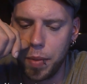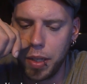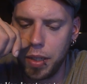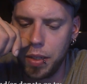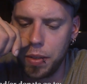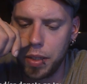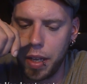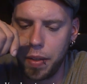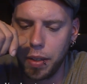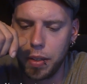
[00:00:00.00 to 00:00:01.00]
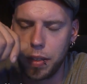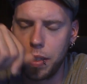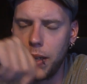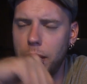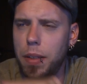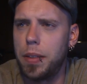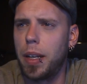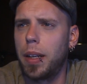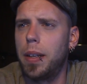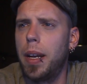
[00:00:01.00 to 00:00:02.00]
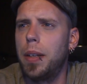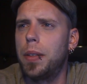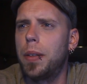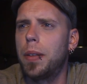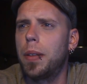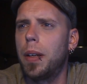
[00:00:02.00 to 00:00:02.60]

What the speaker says: of the teachers I think just did it as second nature,